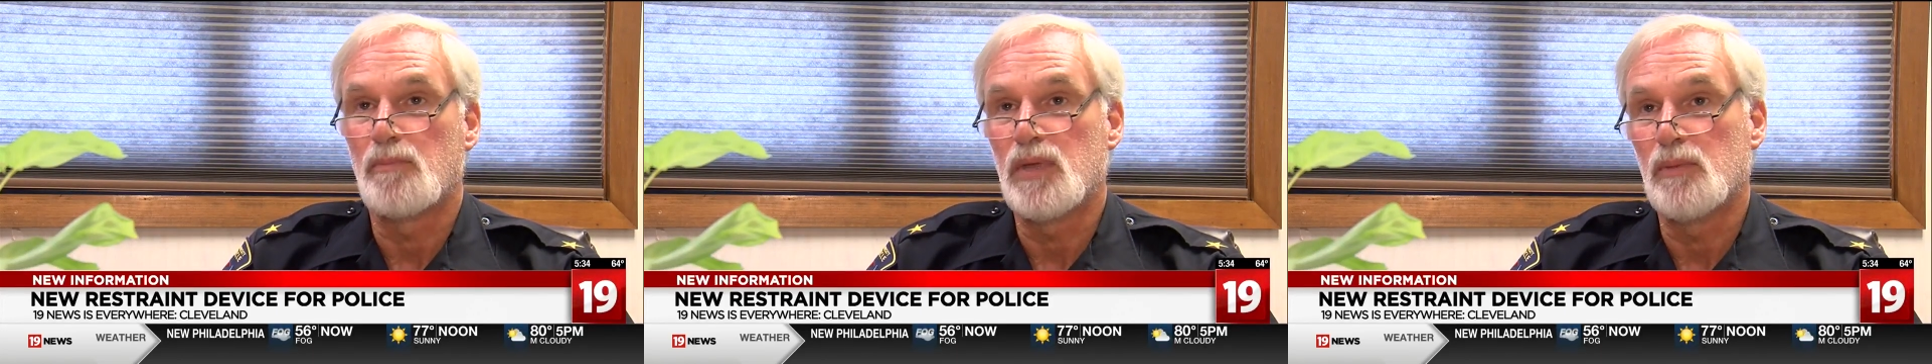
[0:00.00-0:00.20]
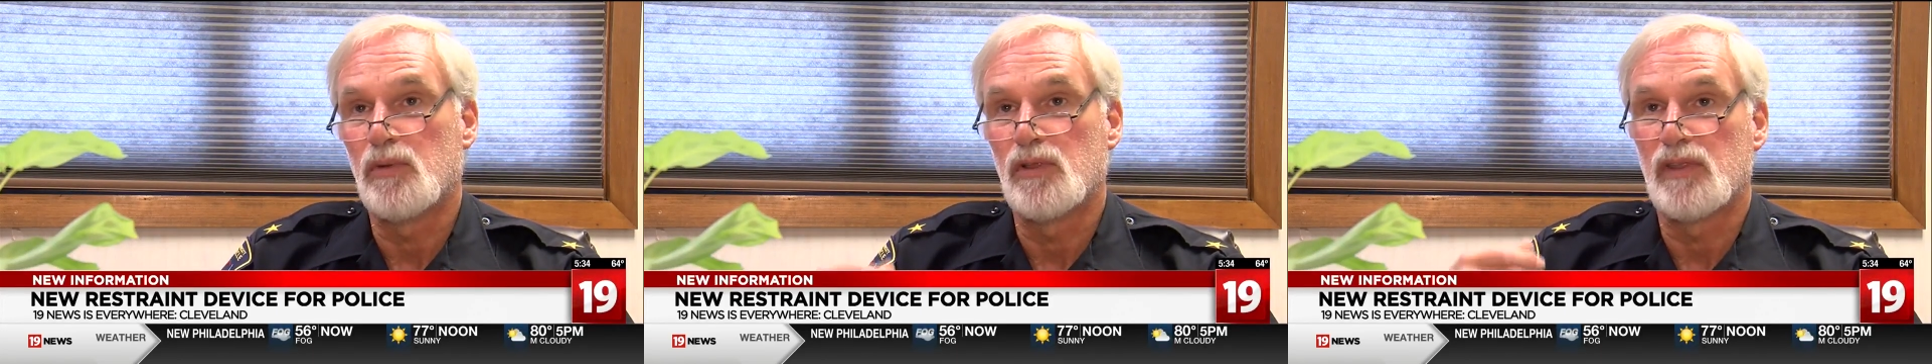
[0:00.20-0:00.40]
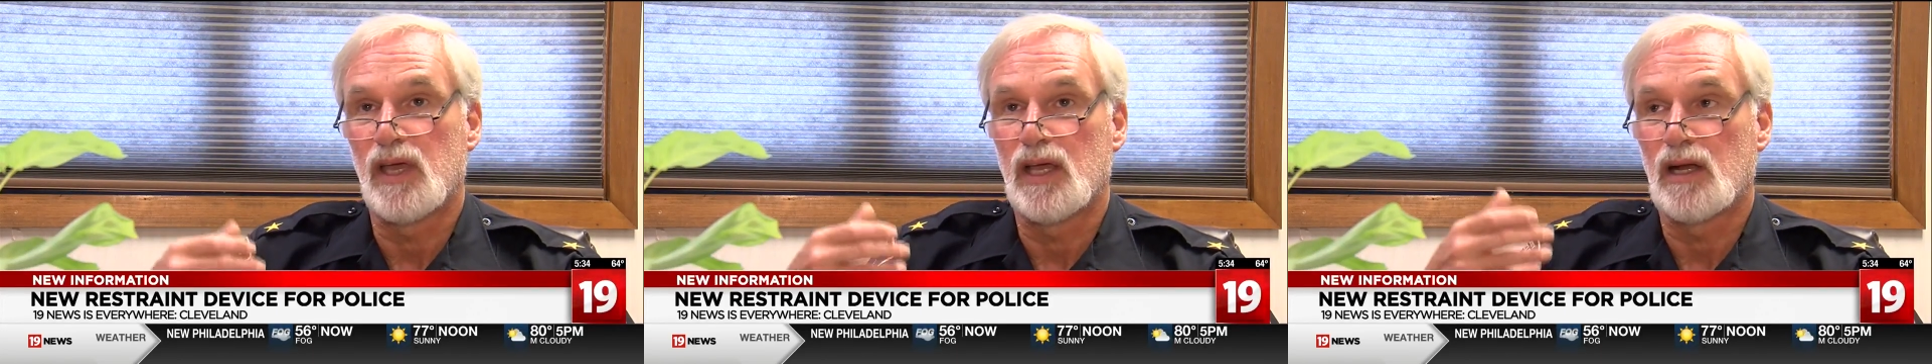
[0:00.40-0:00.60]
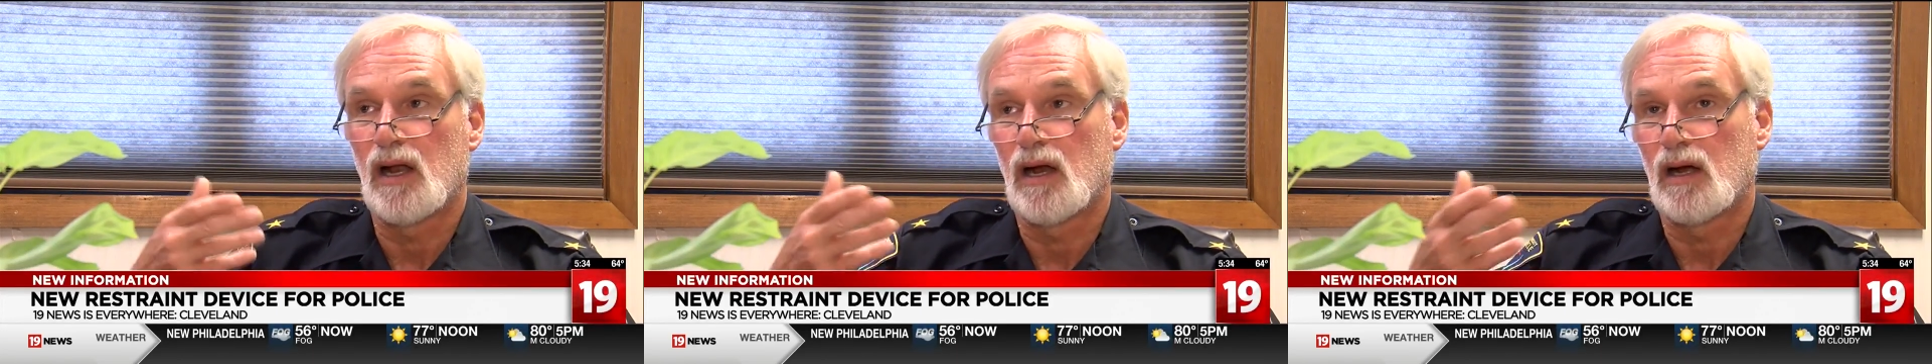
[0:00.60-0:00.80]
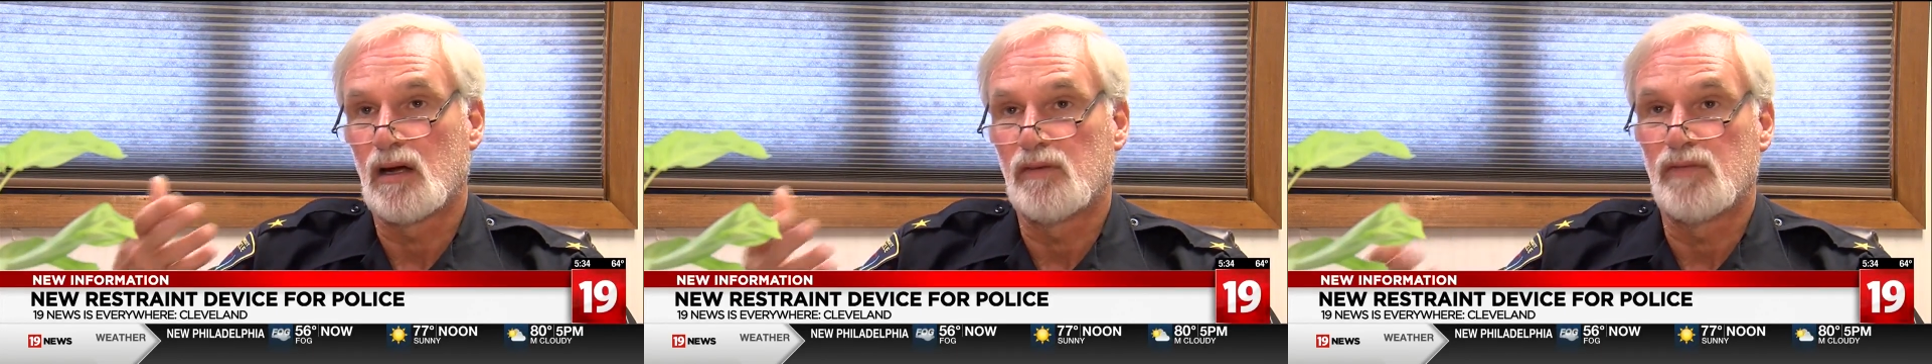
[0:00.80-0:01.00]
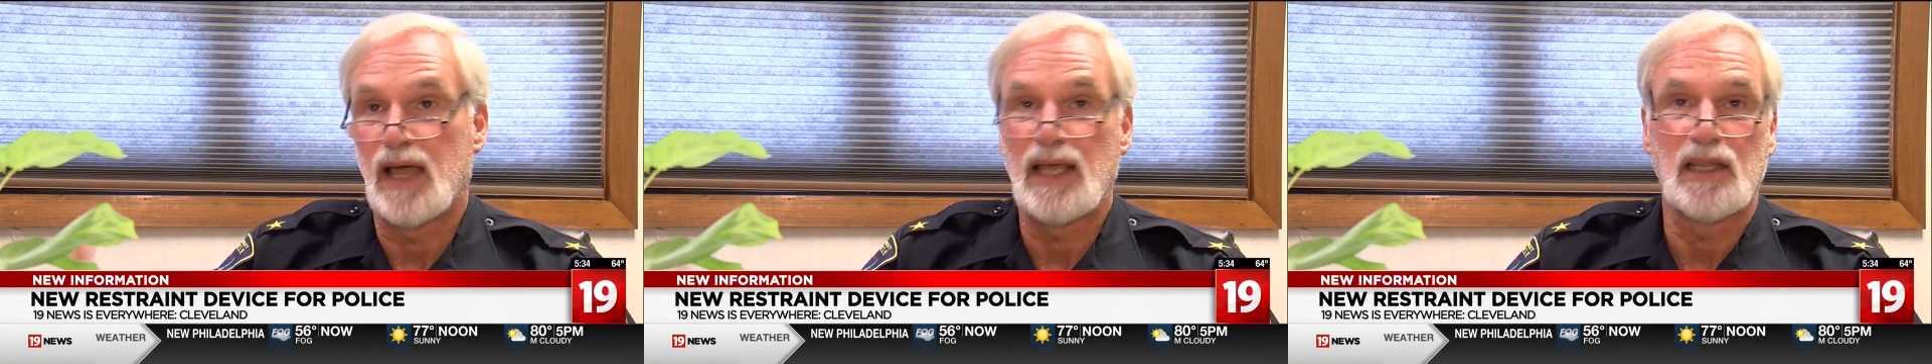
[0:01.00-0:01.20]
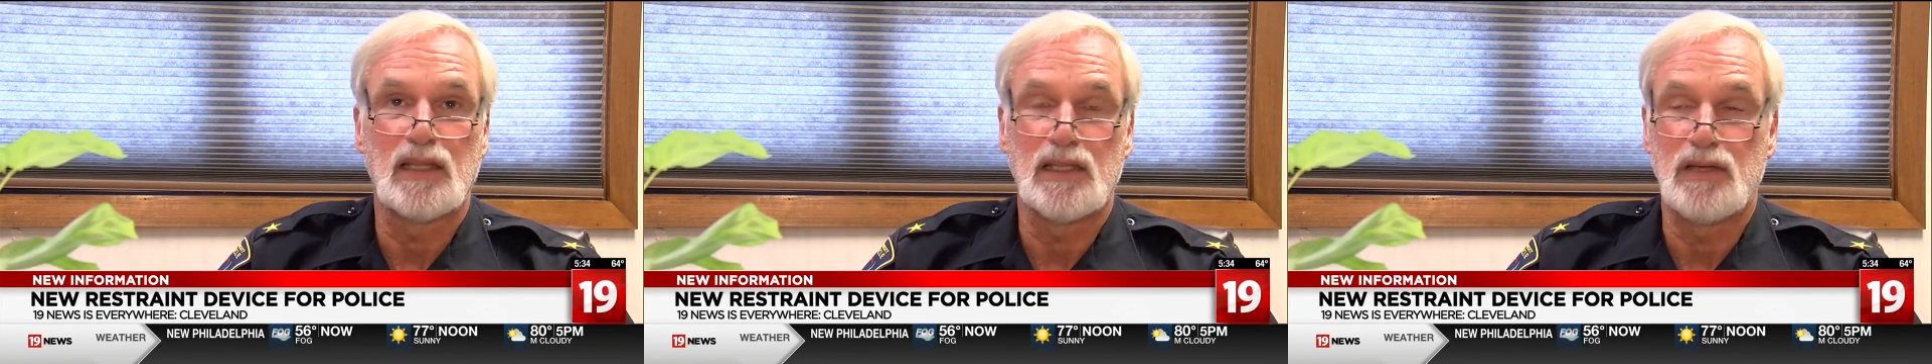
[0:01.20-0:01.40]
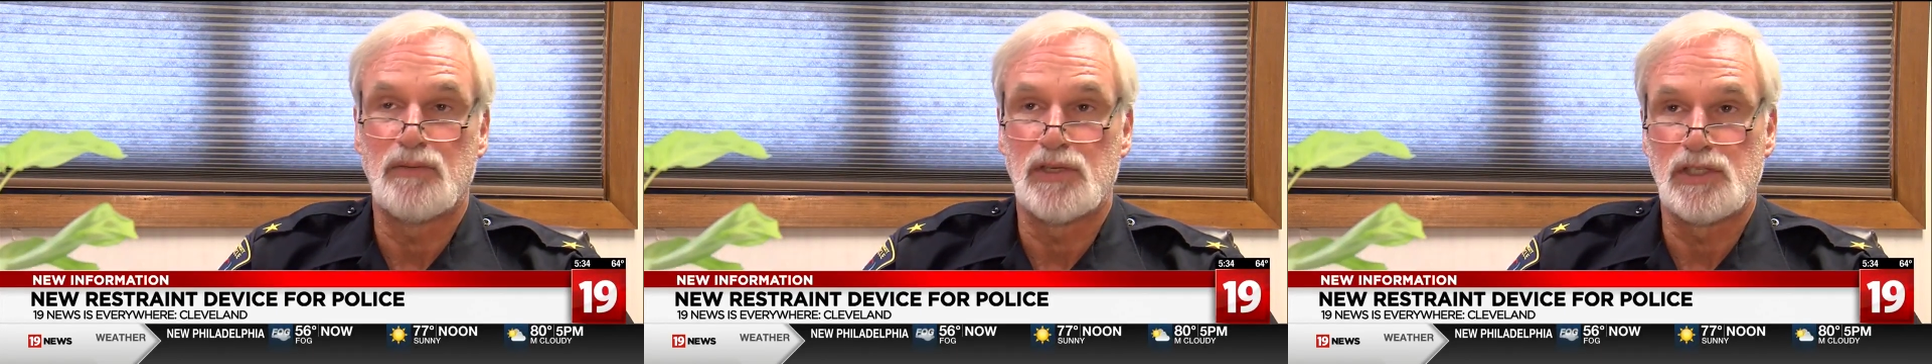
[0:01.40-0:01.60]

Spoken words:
people that are violently